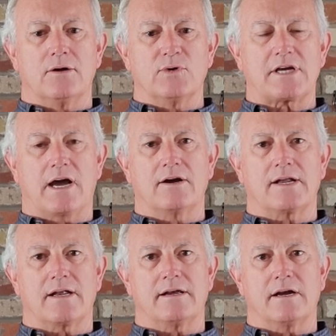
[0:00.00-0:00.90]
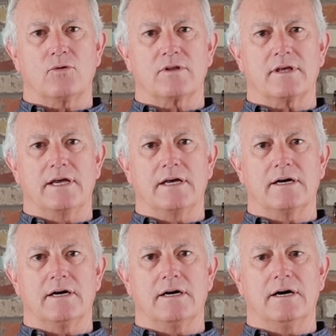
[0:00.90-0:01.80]
Retired out of there with
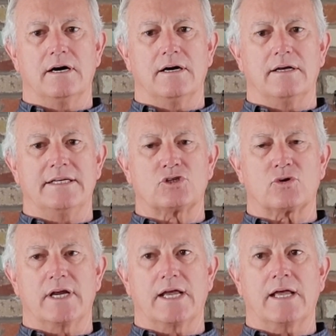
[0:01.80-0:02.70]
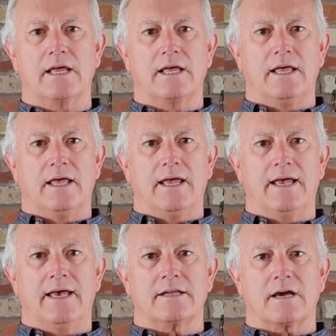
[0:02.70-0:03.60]
a injury,
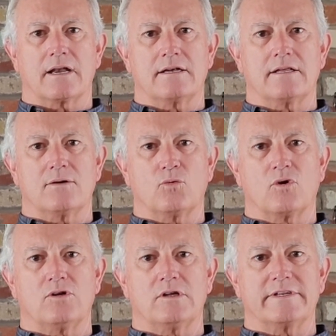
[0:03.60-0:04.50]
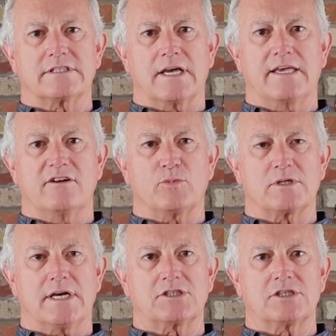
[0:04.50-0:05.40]
and got into the world of executive
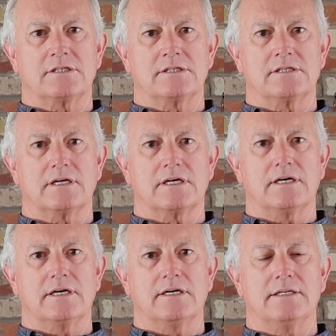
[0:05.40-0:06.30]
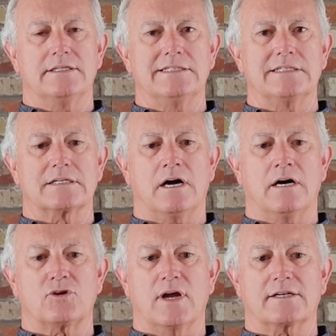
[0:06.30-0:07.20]
protection and
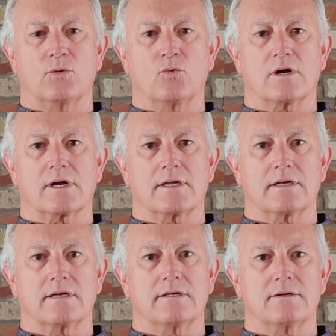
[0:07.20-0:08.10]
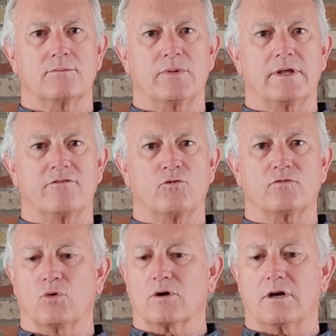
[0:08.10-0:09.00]
contracting work, and
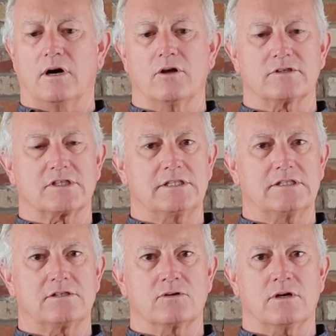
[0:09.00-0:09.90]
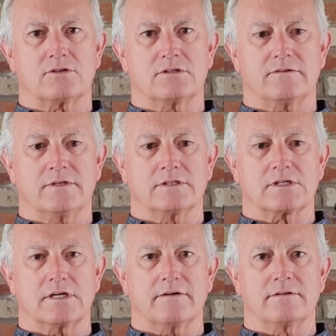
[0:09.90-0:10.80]
worked all overseas doing all sorts of fun
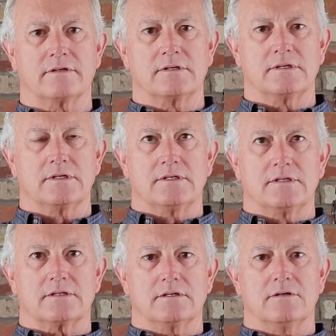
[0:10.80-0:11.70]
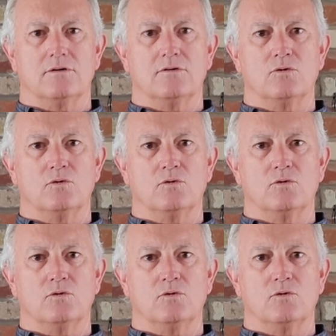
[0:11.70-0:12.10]
stuff. So